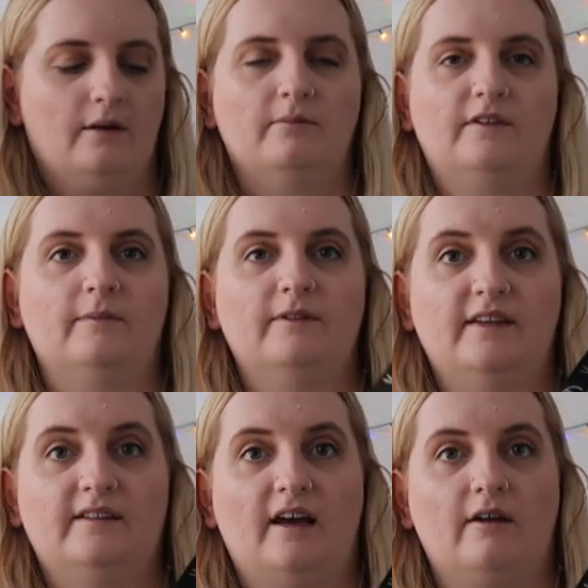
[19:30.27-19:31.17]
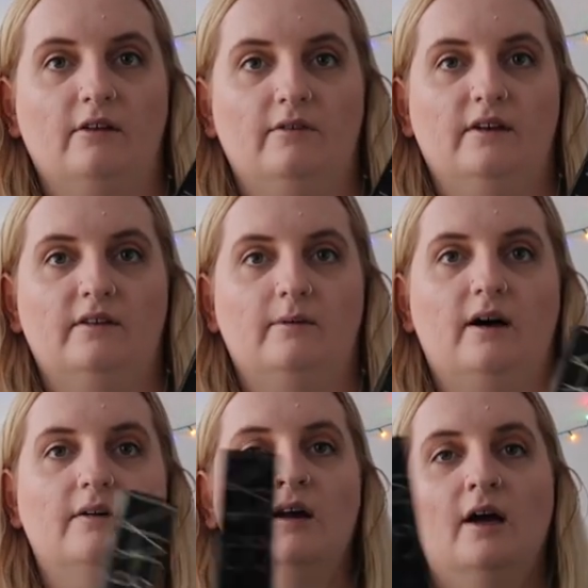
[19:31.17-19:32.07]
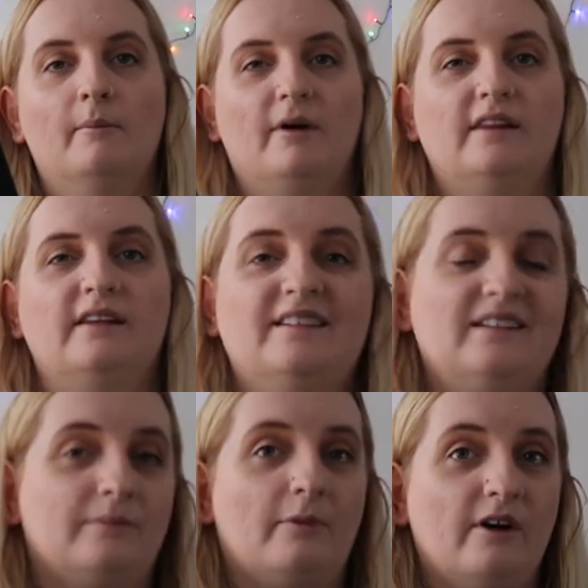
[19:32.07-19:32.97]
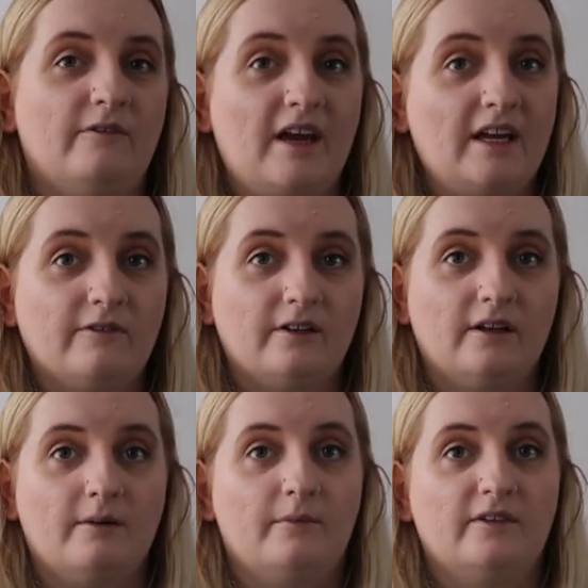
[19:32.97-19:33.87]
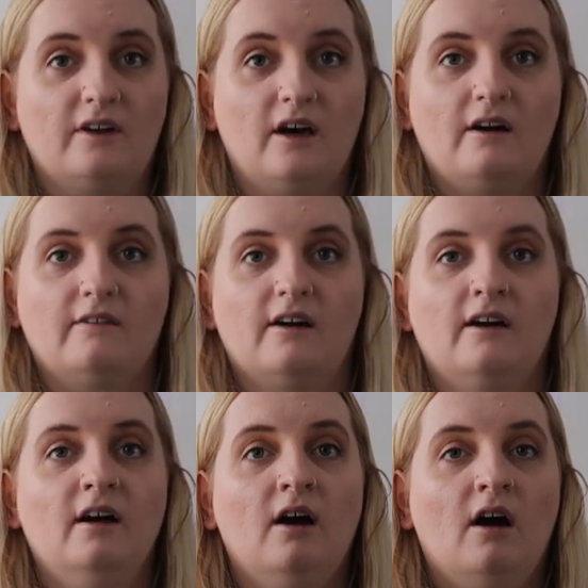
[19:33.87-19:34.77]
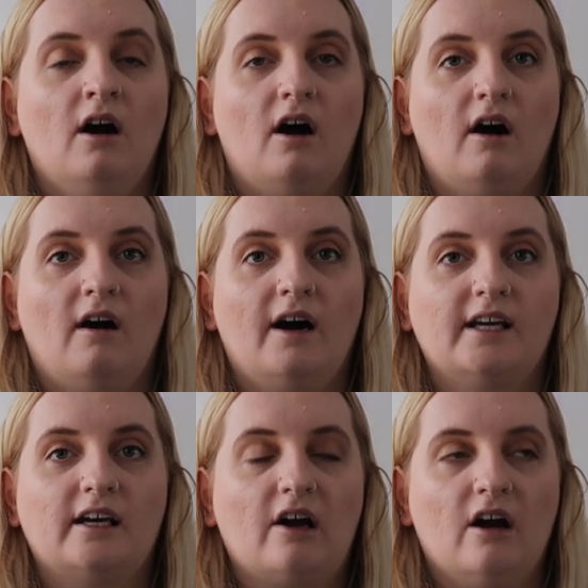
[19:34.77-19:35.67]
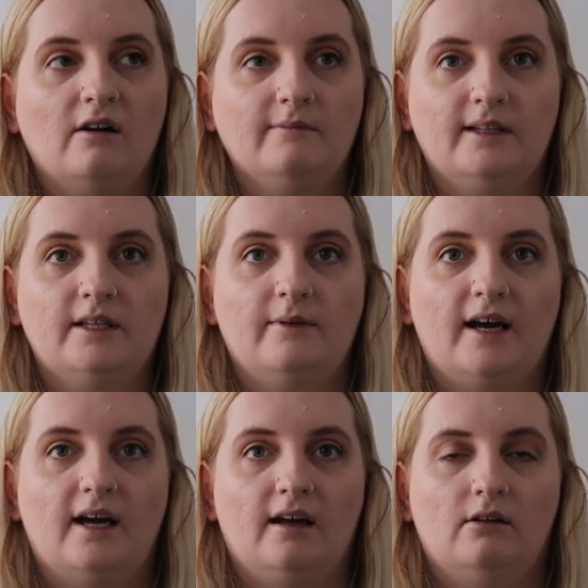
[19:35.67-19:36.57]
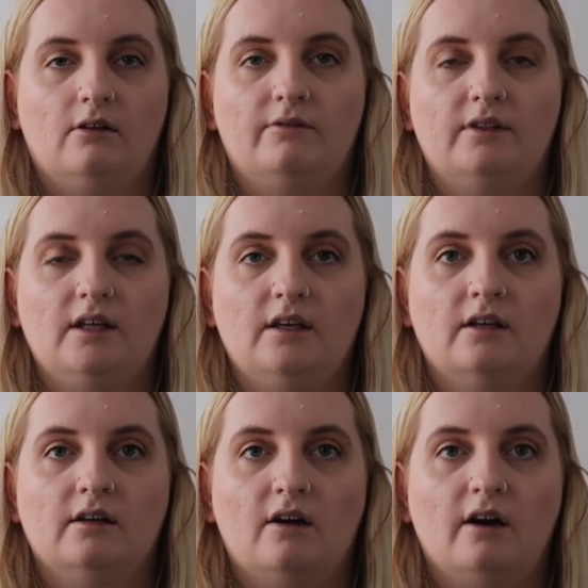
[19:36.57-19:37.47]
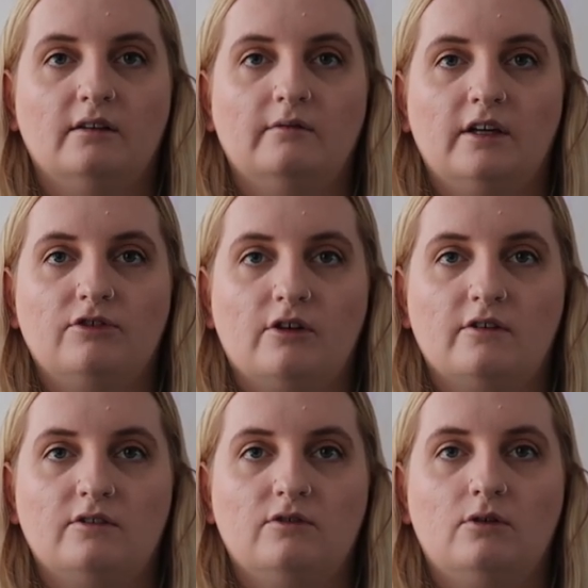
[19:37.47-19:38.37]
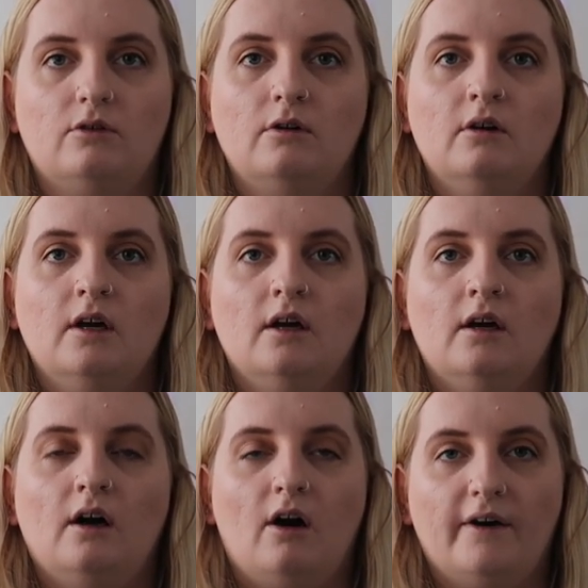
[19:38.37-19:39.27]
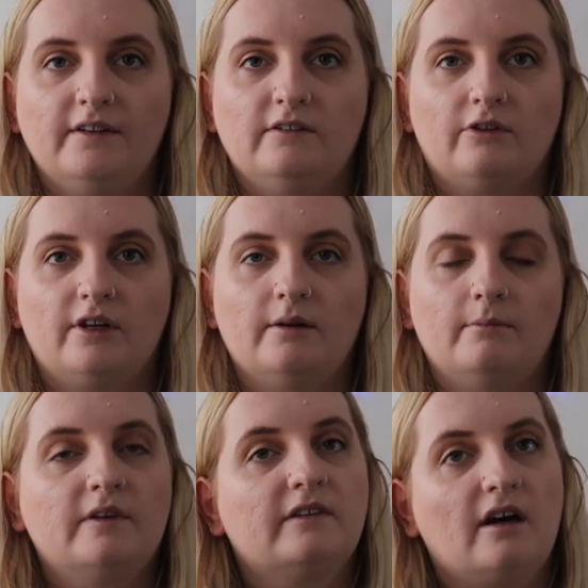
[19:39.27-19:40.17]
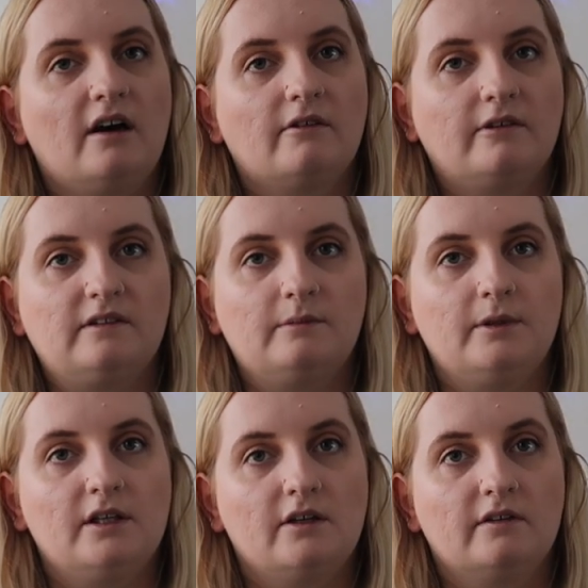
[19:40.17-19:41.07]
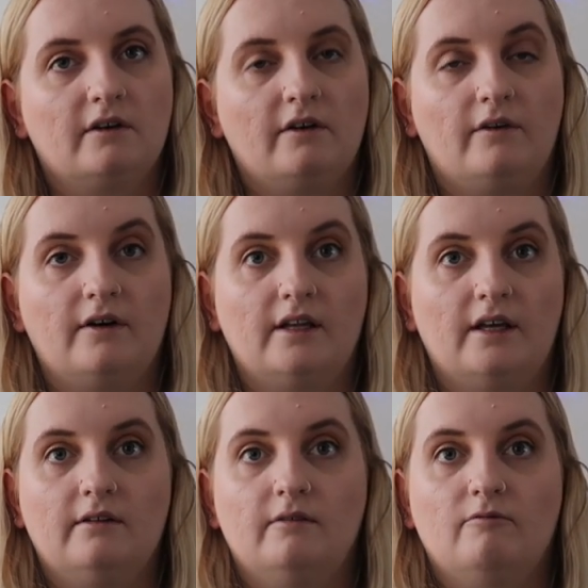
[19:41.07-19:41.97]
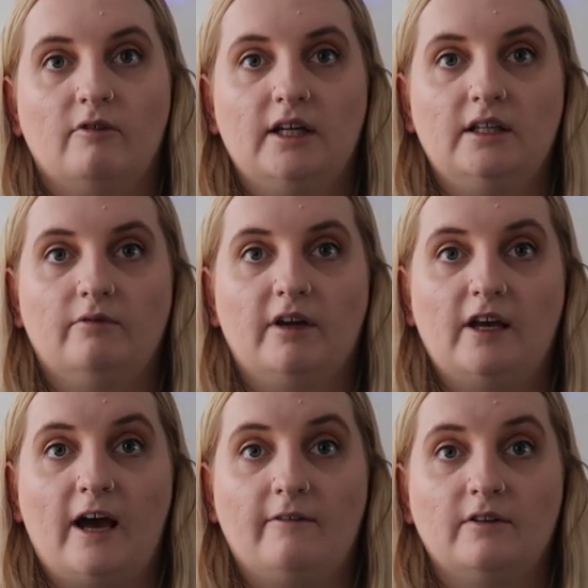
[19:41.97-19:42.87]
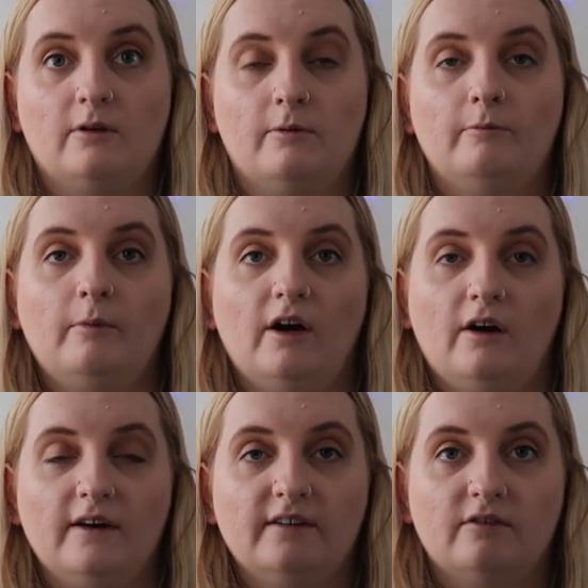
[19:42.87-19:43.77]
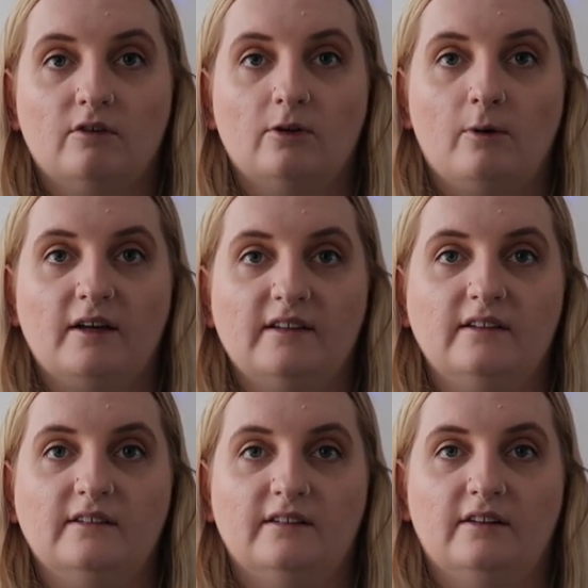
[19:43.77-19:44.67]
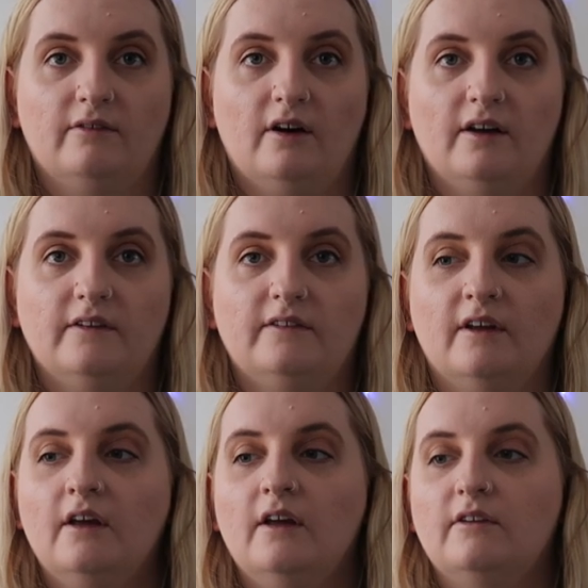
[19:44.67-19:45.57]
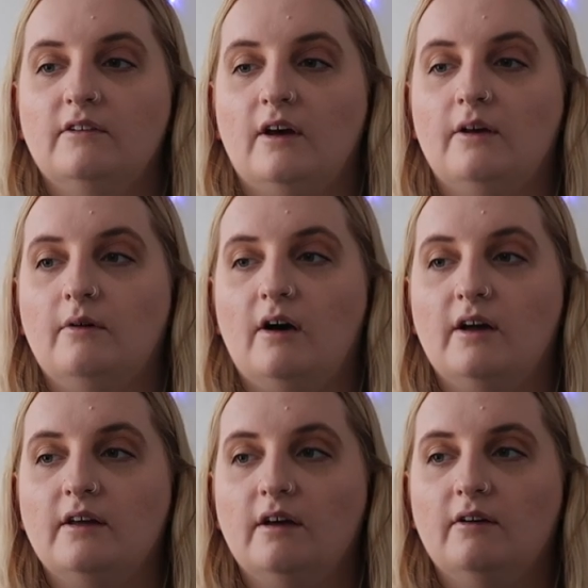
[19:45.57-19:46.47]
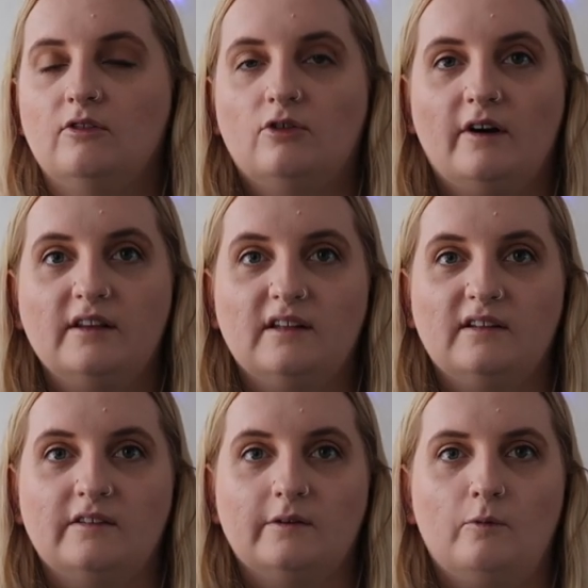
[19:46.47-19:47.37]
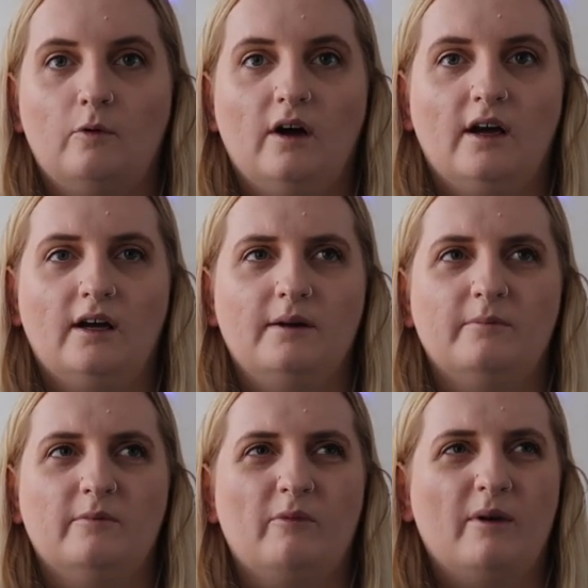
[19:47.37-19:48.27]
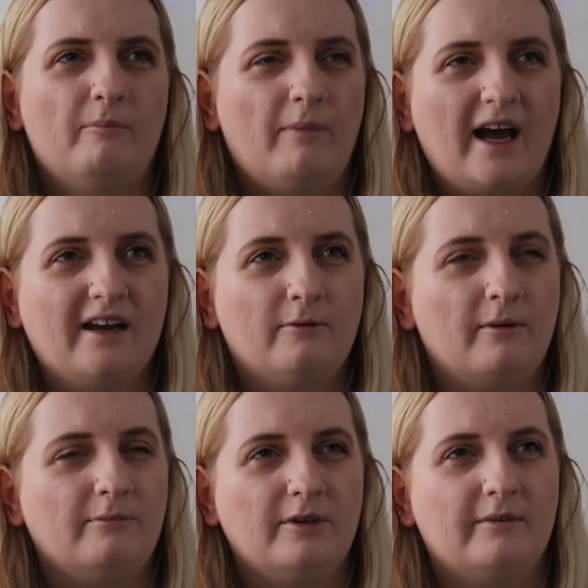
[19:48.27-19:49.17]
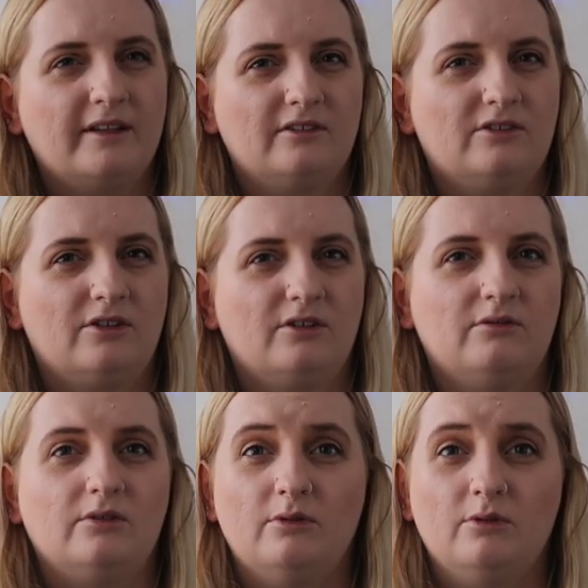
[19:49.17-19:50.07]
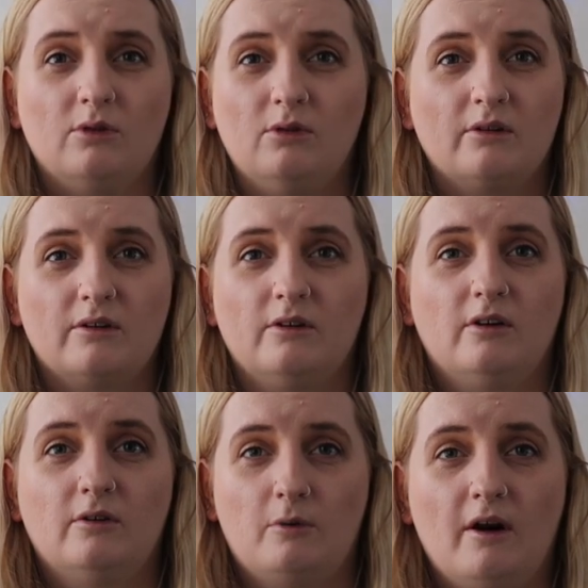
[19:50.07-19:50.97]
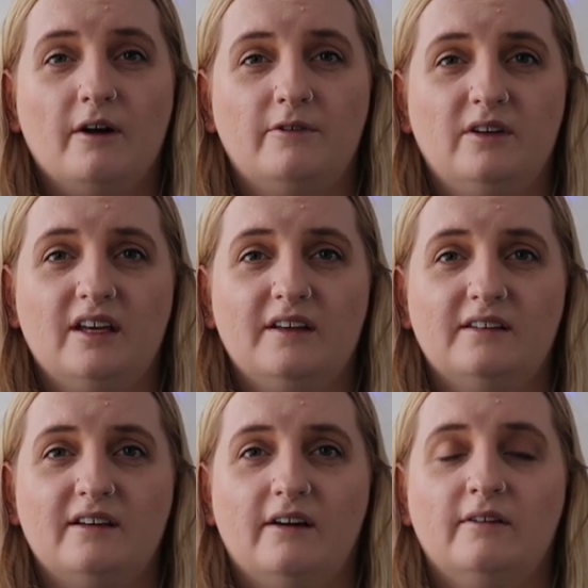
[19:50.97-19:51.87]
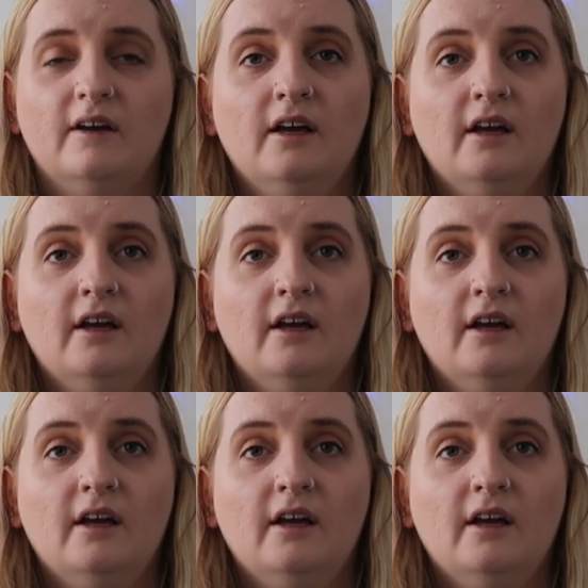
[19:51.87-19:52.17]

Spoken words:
some discount off it as well. But this is my favourite mascara. I can't really wear a lot of the kind of like drugstore high street mascaras because I find they really wreak havoc with my eyes. I've got quite sensitive eyes. So I tried this back when we went to New York quite a few years ago,